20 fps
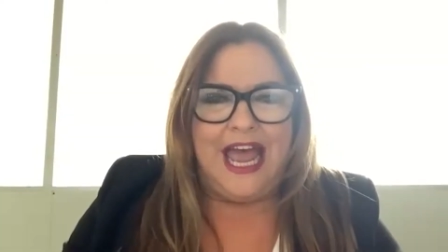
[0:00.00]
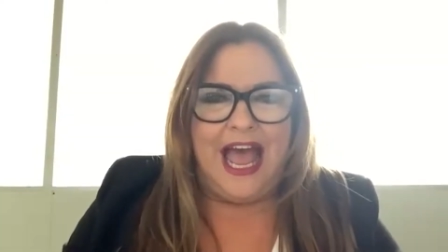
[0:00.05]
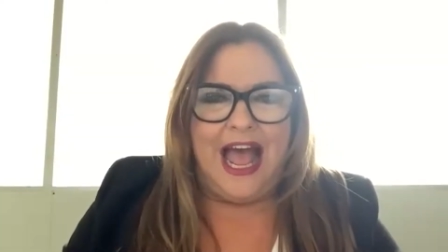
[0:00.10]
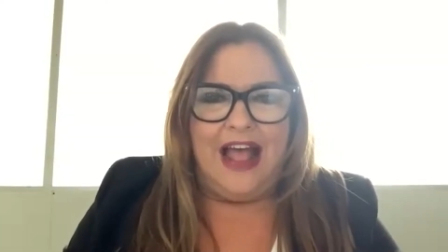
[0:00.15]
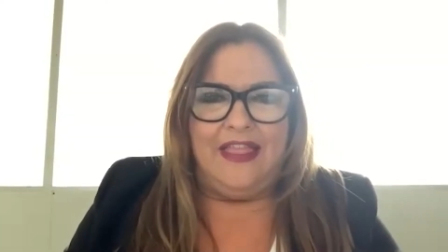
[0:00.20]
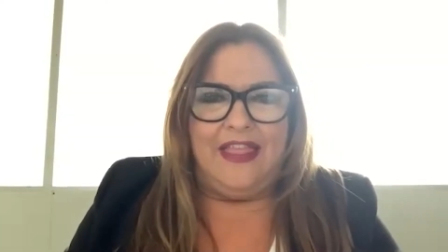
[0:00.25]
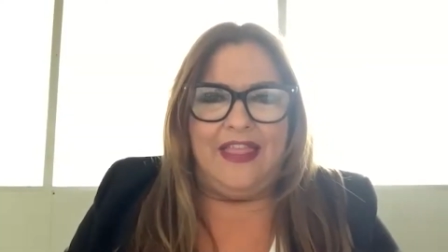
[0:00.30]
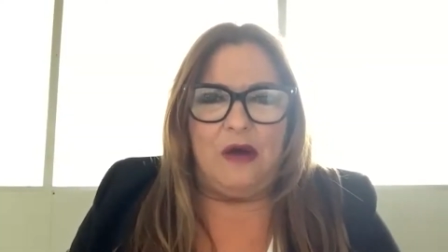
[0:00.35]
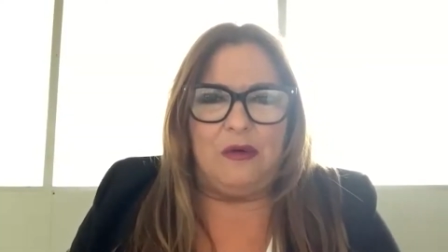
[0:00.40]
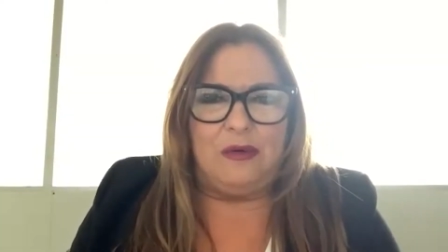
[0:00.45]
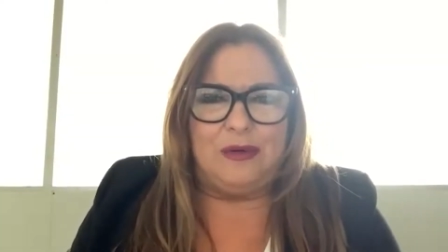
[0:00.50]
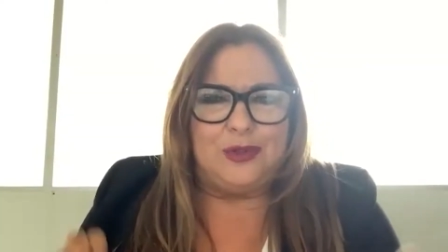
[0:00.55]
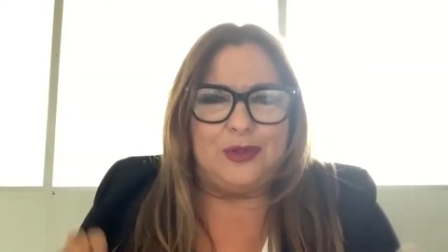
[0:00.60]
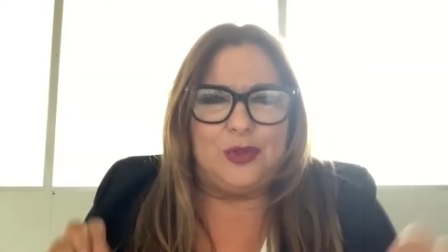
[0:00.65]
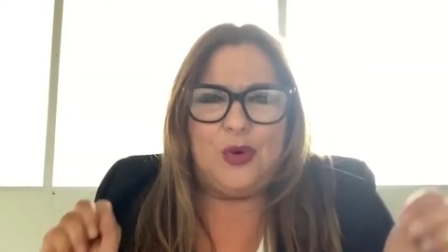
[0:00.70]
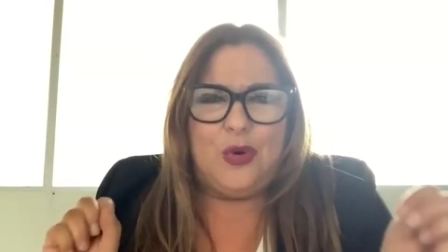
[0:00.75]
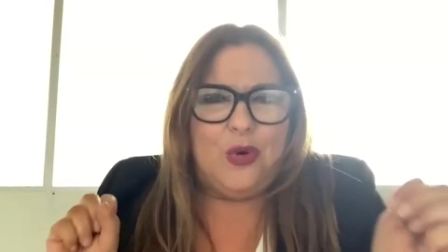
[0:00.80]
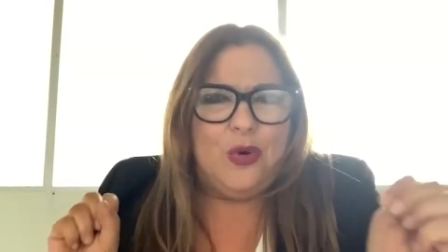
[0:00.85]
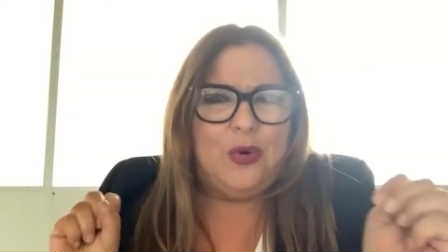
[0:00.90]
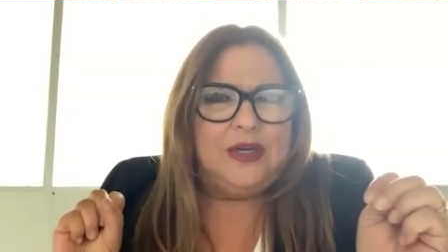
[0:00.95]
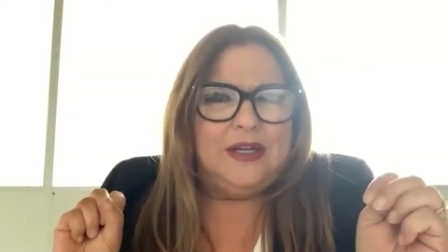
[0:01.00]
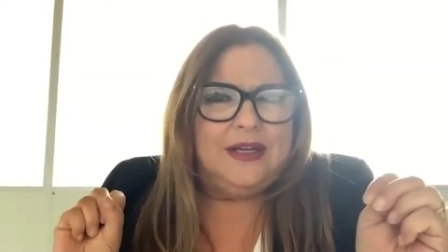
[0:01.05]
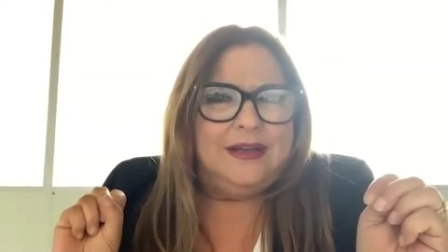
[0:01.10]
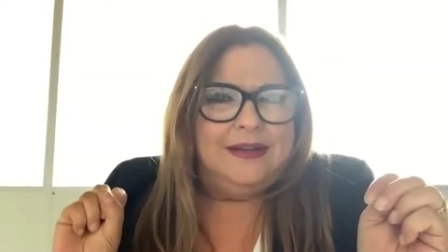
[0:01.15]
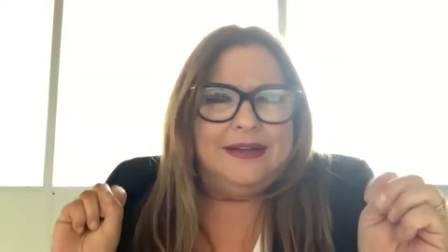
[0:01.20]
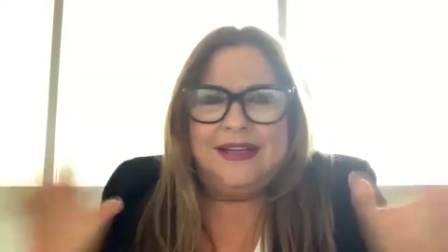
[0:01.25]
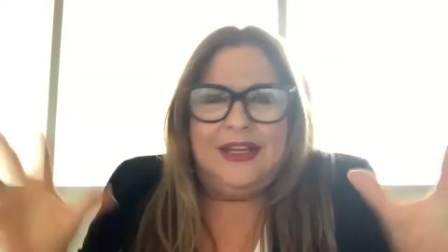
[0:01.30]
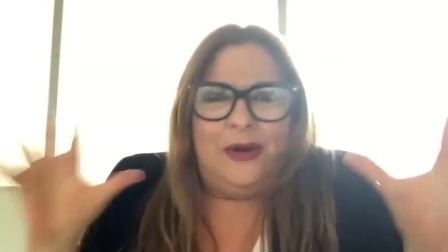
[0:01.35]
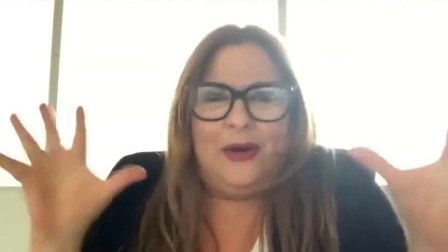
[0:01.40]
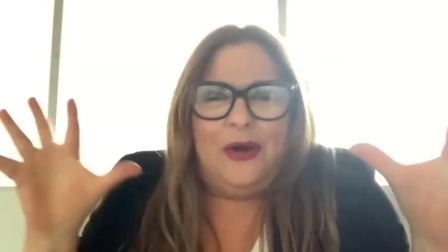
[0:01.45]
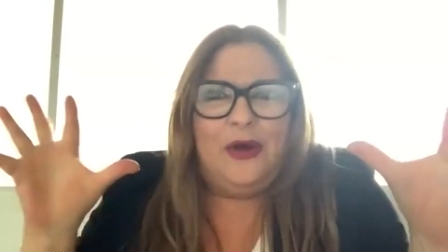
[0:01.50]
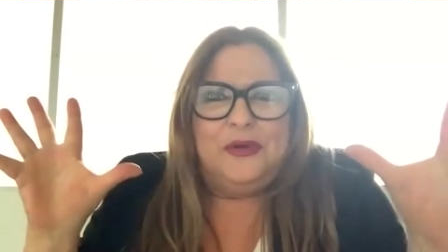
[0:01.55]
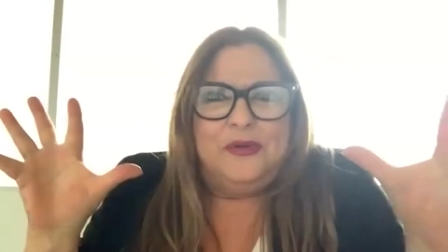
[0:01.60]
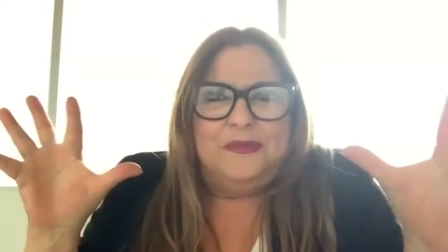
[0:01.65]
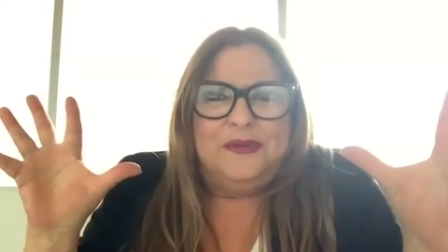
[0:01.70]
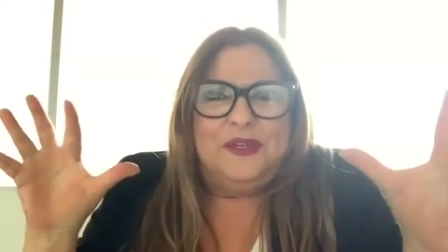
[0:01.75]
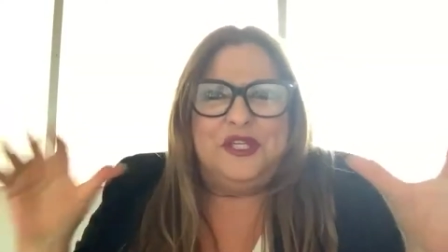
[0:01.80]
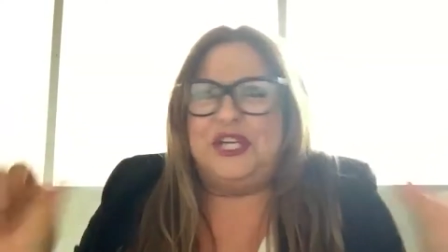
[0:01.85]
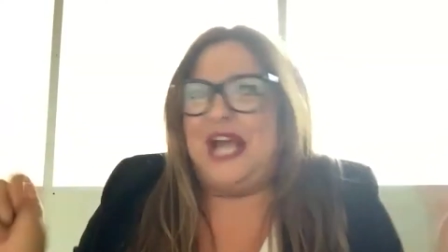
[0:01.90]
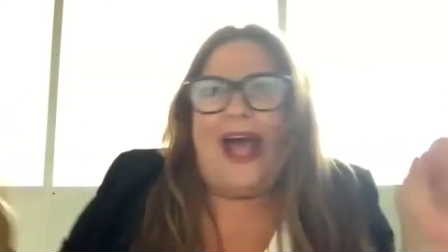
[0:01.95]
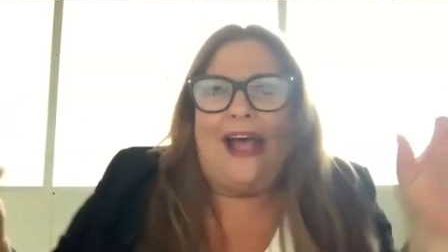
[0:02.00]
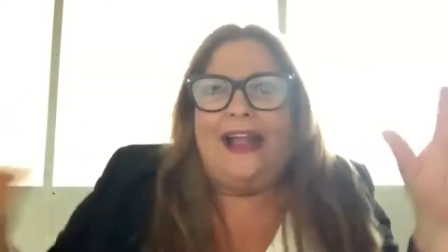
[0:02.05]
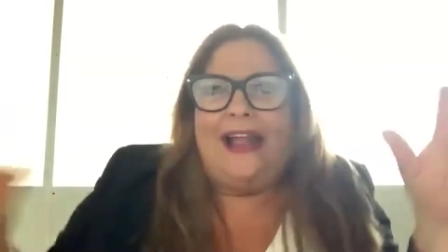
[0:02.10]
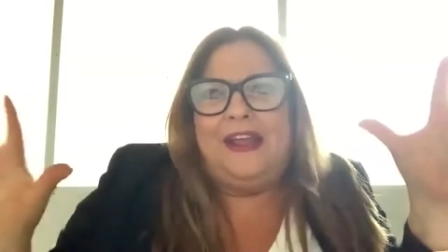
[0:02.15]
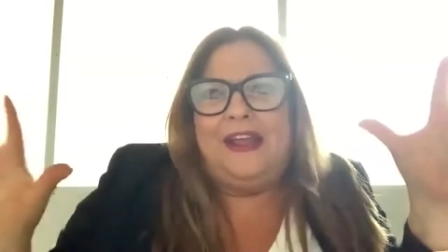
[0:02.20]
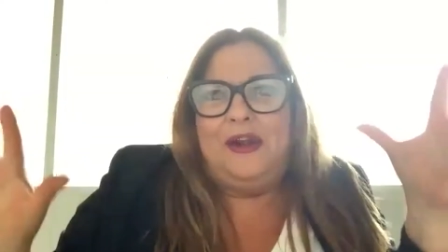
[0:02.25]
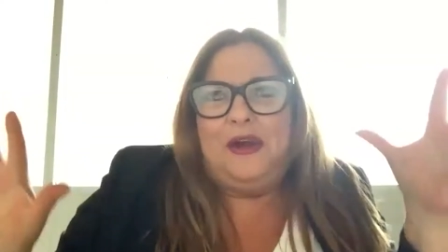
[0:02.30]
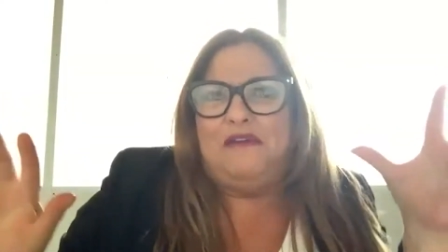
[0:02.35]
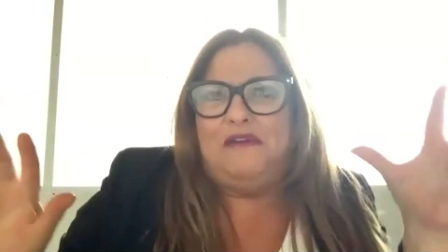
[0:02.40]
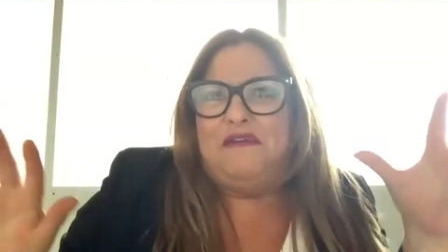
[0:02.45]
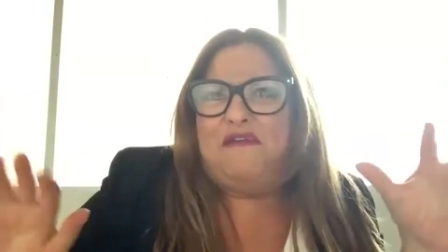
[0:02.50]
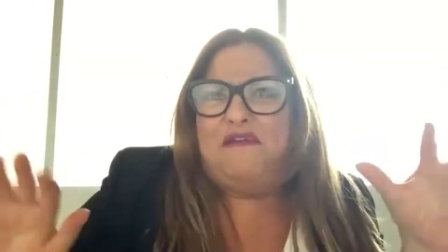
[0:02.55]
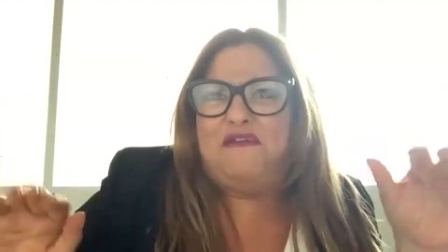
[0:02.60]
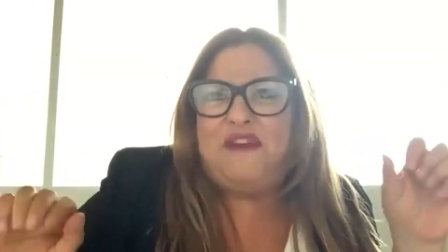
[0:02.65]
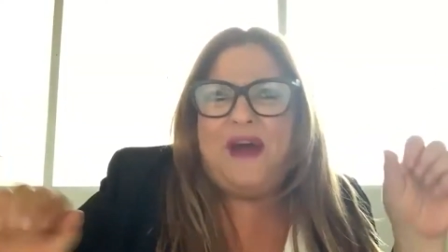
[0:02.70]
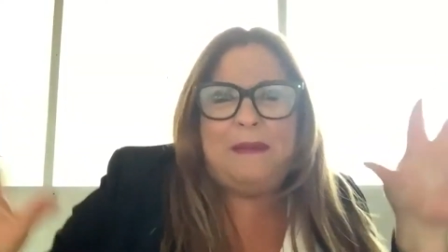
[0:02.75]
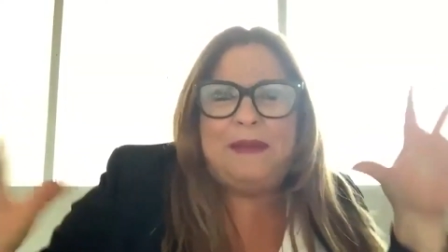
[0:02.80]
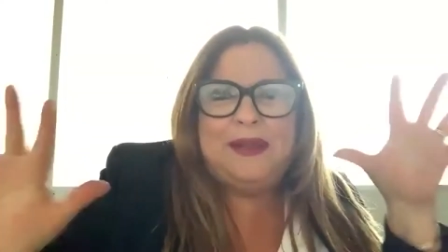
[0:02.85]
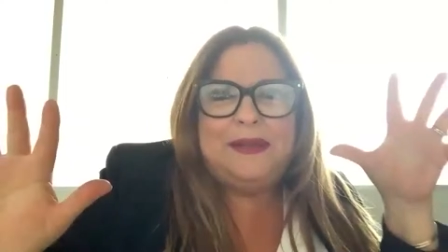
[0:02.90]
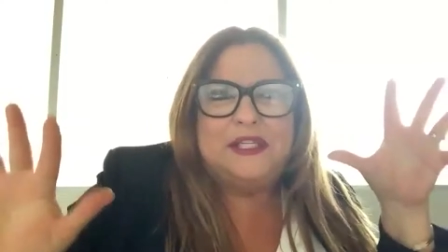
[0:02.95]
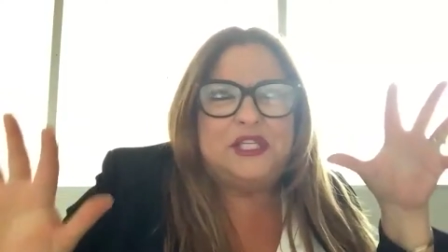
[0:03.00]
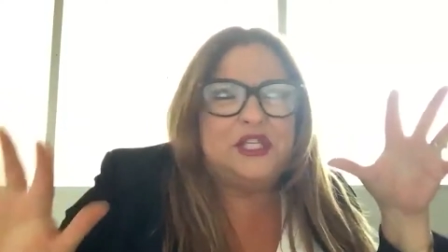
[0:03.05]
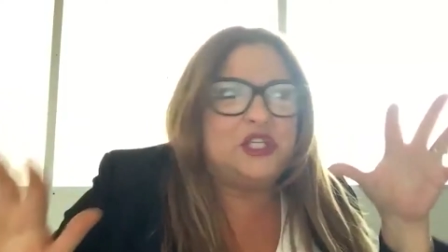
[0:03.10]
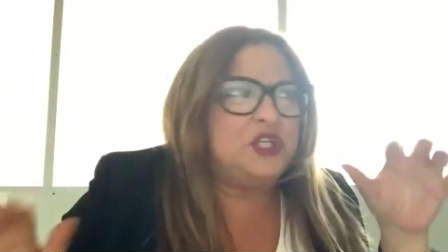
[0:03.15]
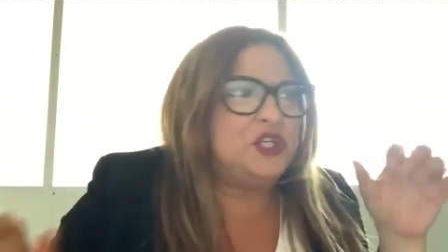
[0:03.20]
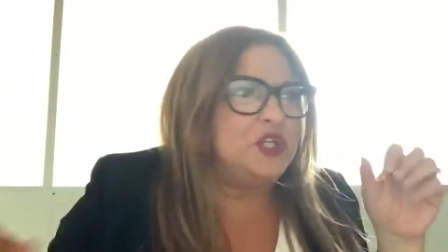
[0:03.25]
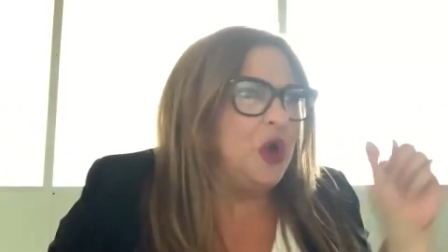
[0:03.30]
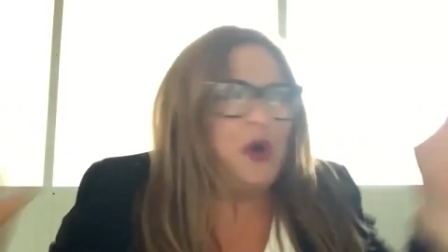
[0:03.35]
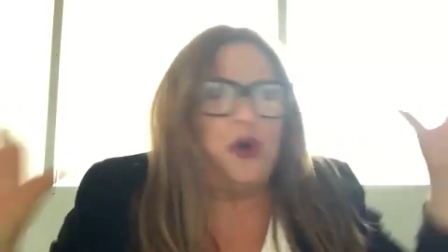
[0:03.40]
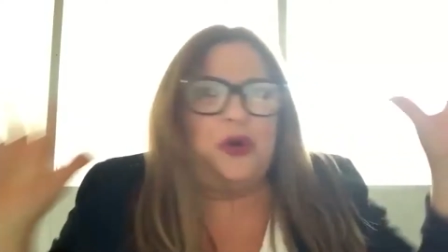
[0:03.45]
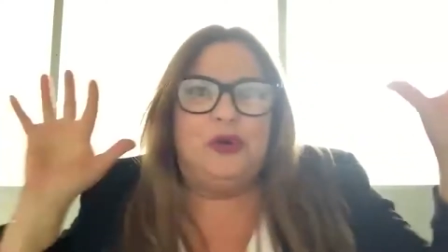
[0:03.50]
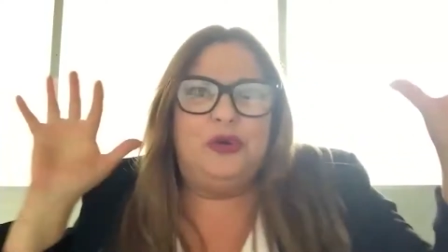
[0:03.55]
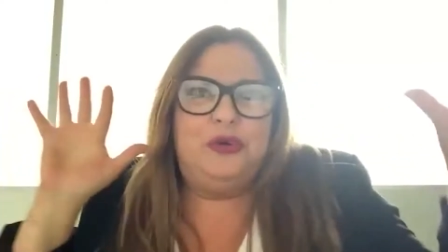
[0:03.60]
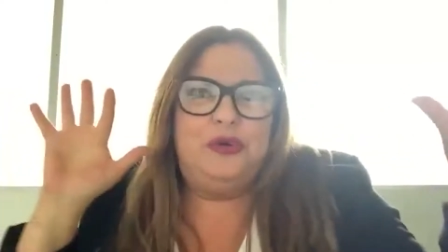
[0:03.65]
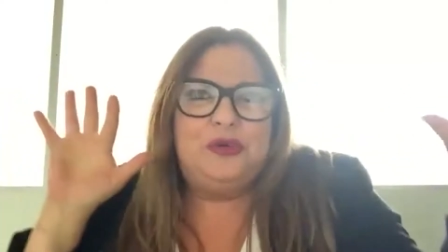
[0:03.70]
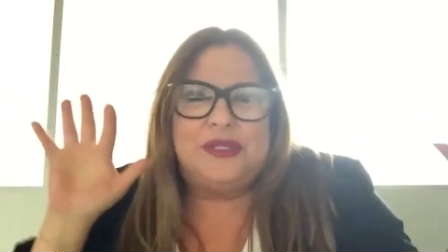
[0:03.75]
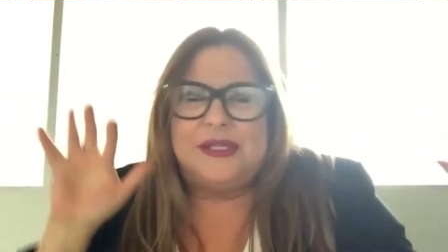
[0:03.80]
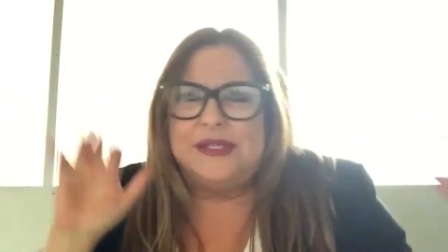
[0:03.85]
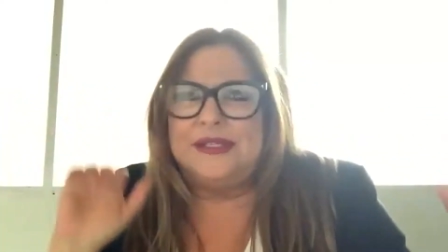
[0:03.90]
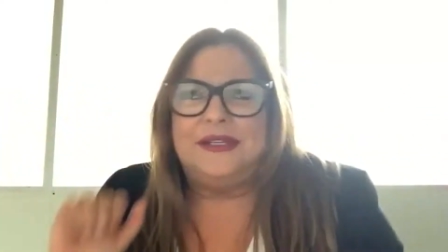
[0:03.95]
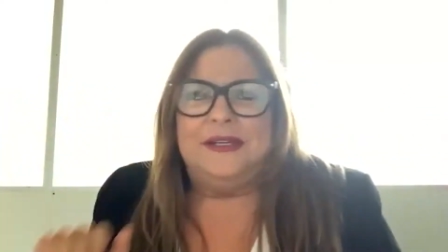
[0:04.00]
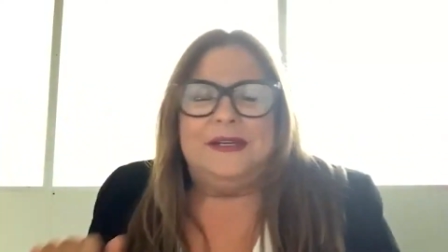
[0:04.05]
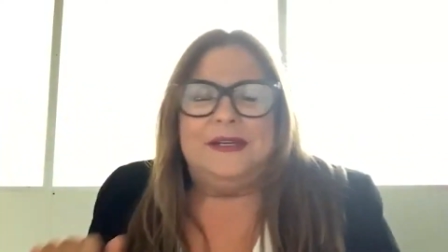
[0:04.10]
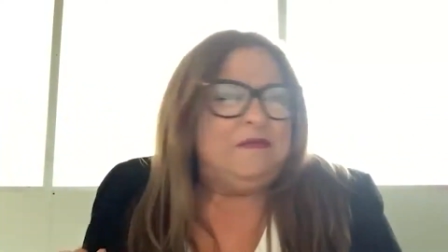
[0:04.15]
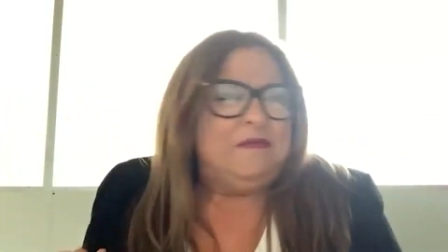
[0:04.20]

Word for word: and that was all you know jazz, you know fabulous shows and